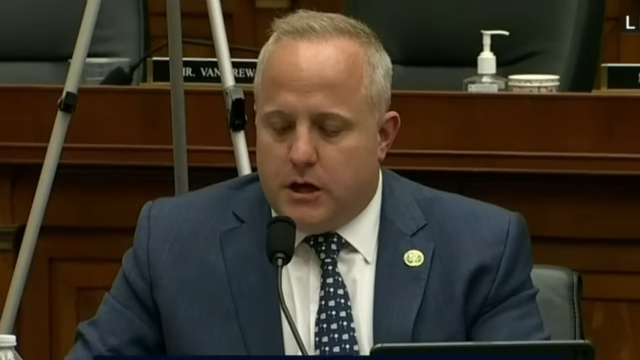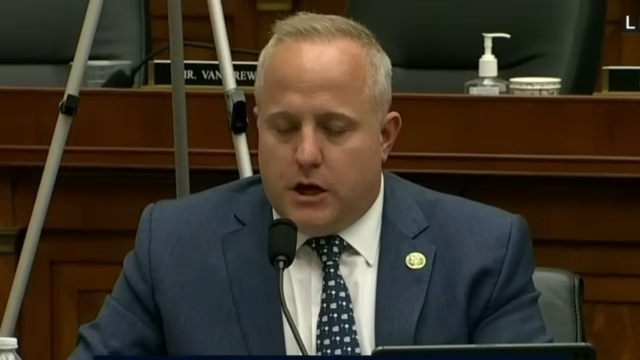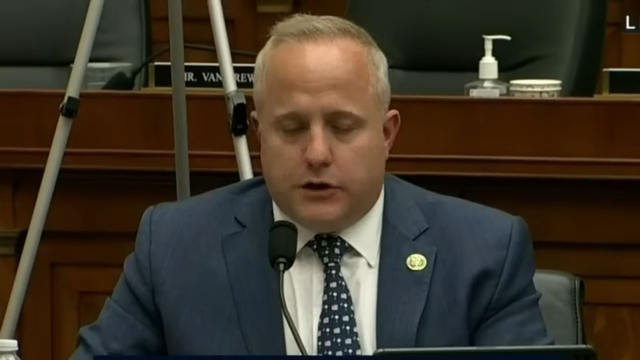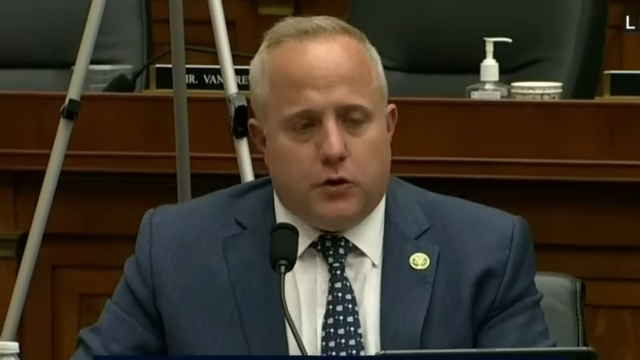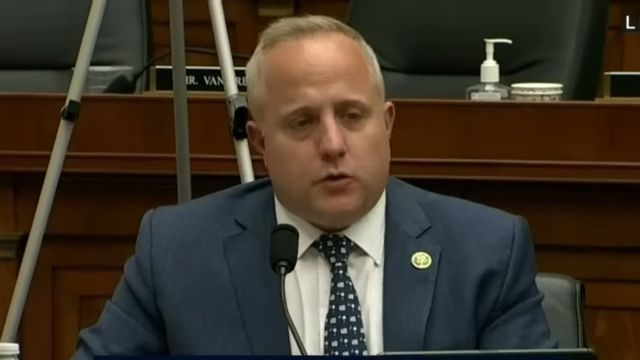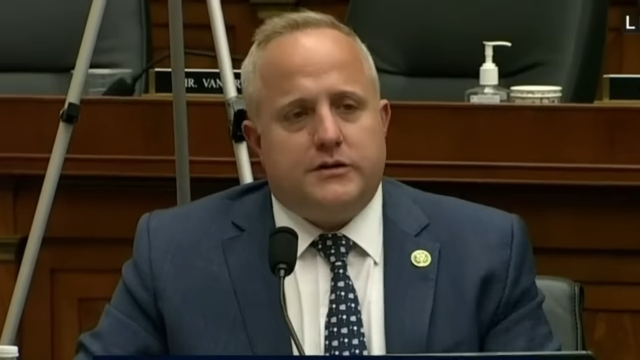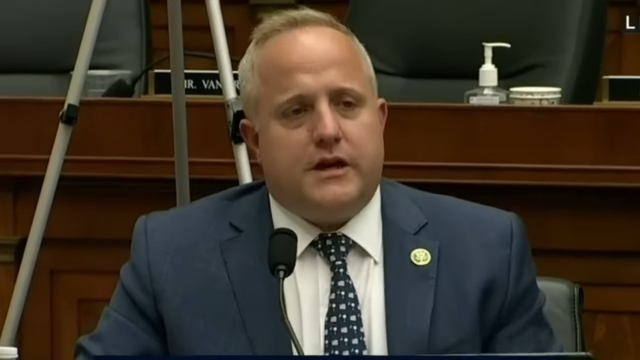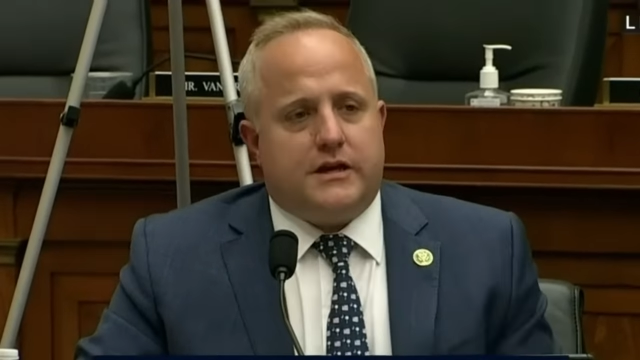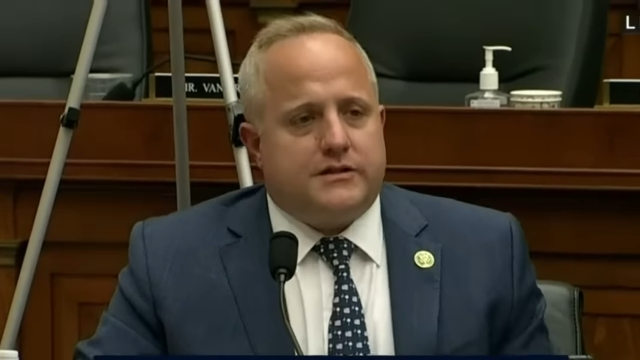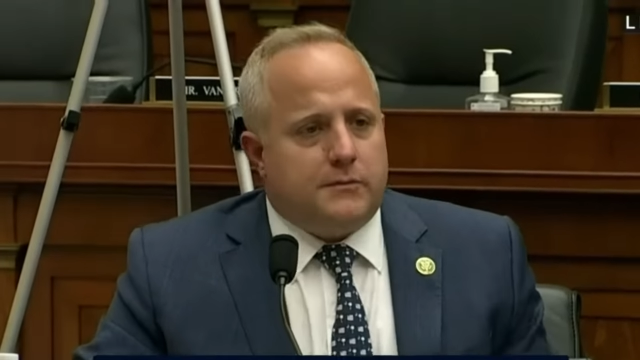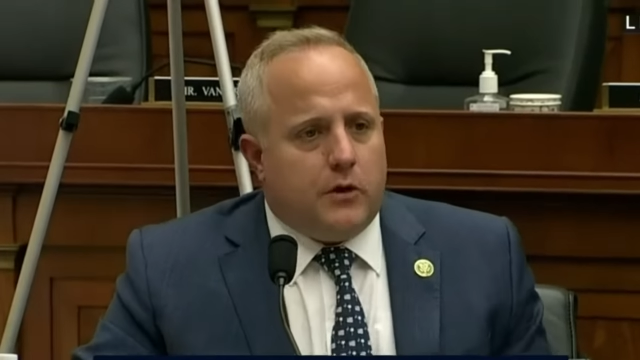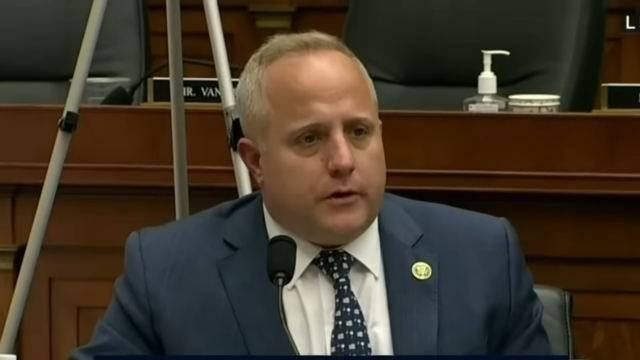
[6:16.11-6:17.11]
your
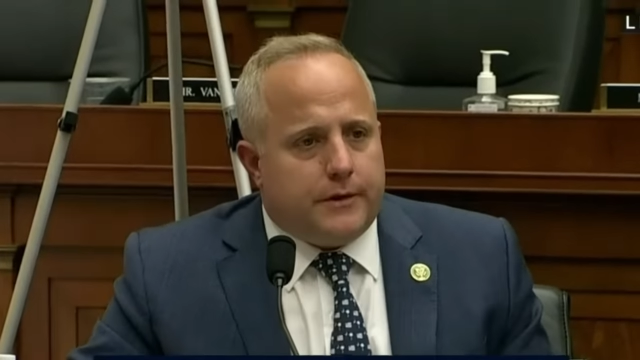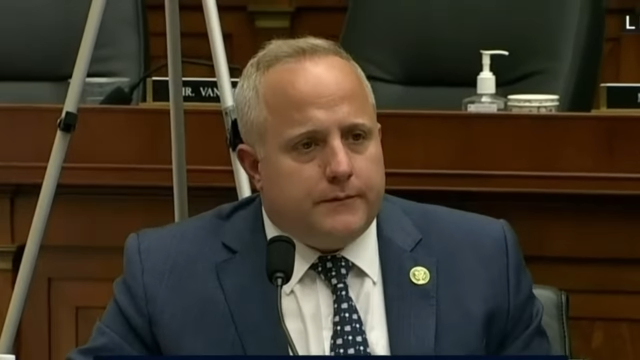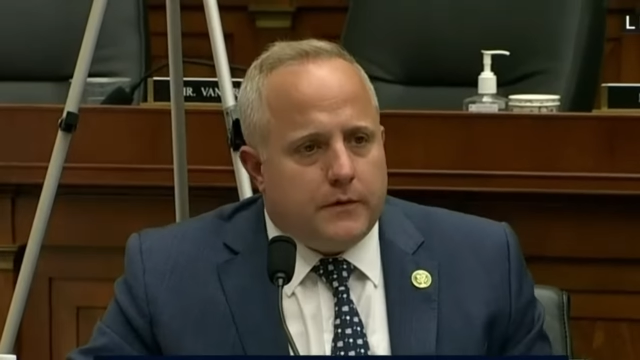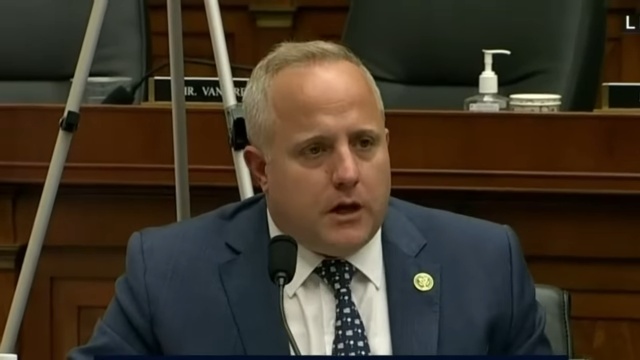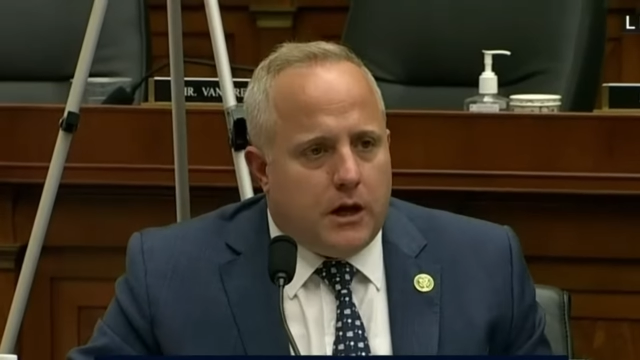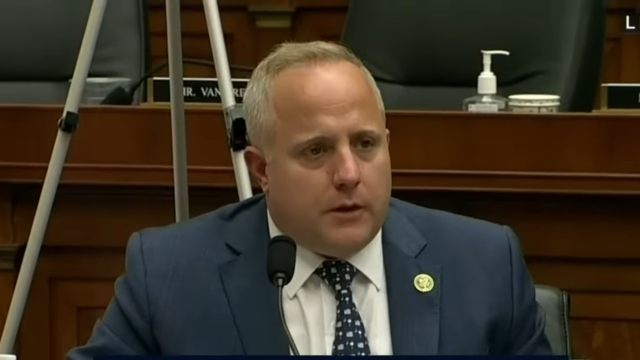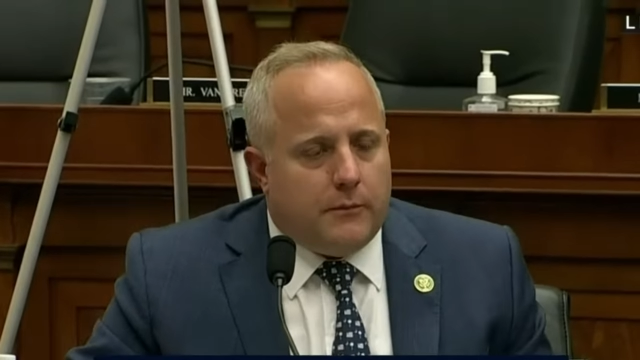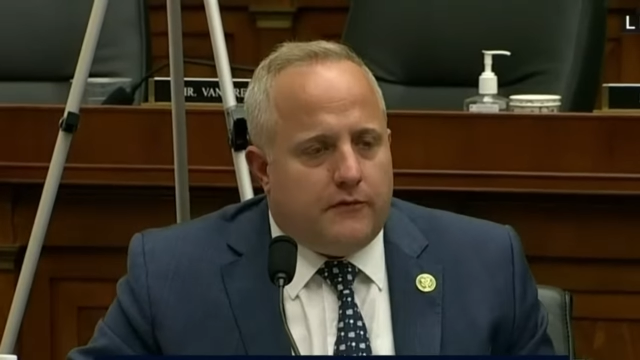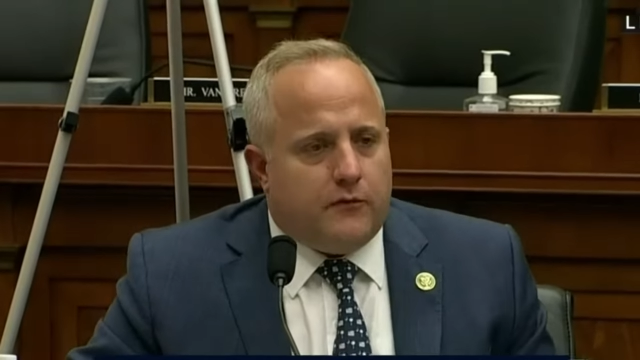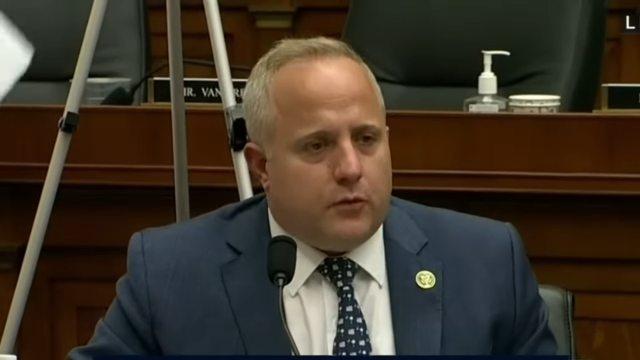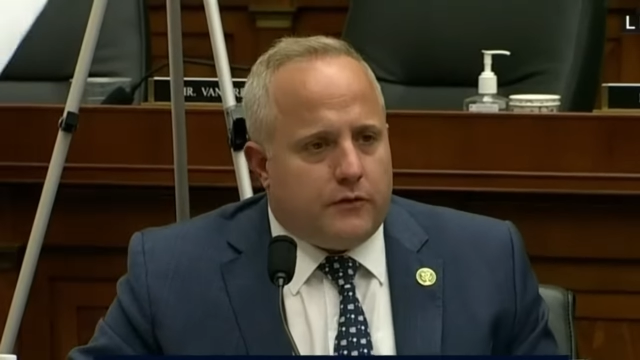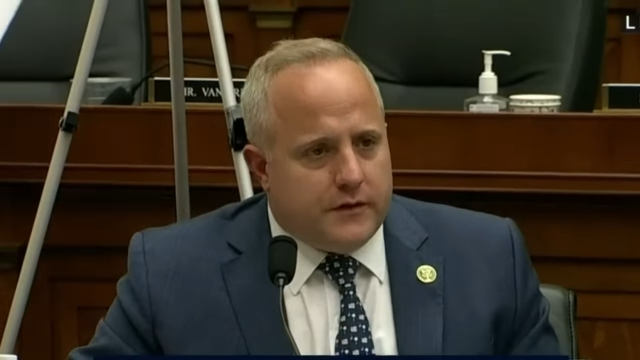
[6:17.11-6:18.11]
testimony
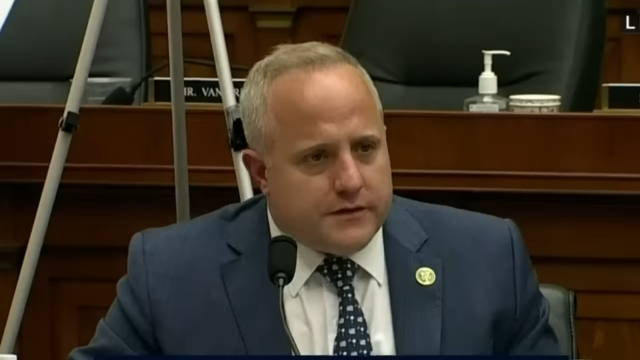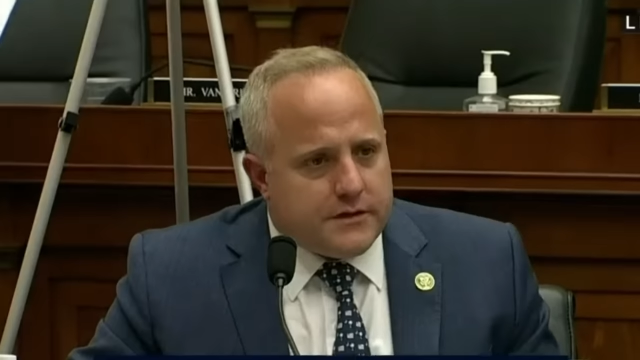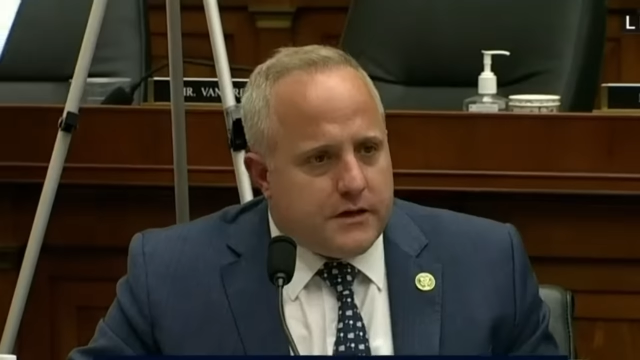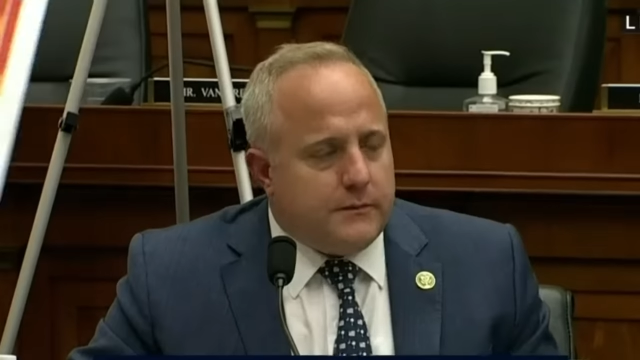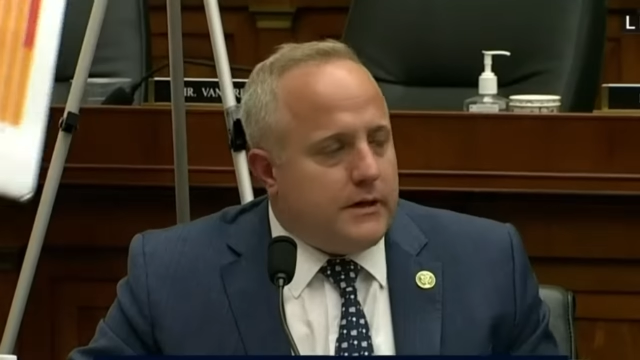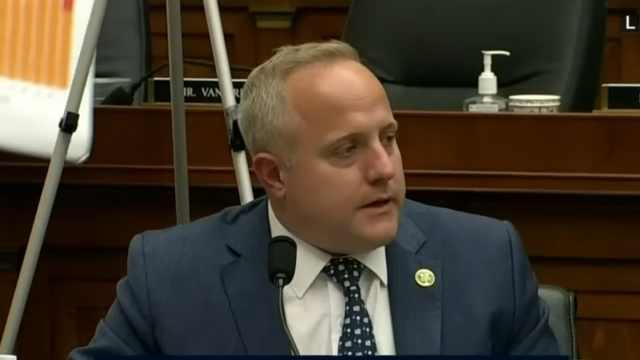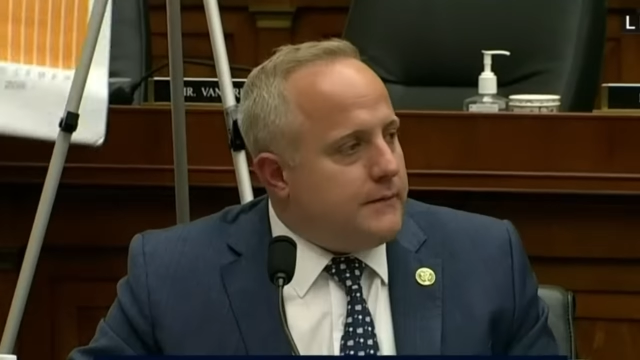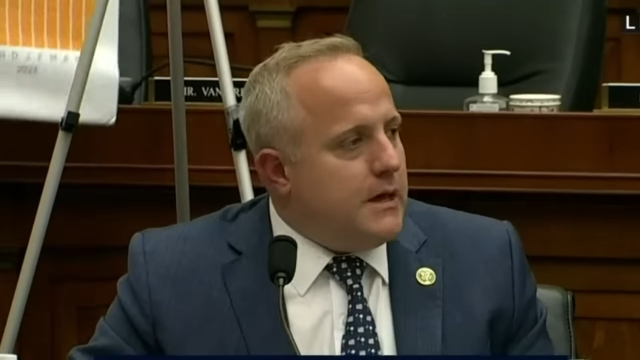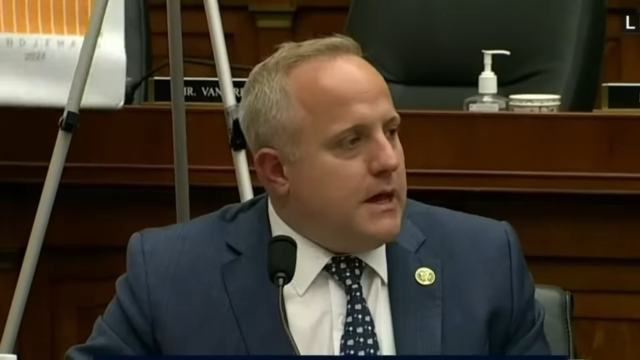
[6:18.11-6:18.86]
before this committee.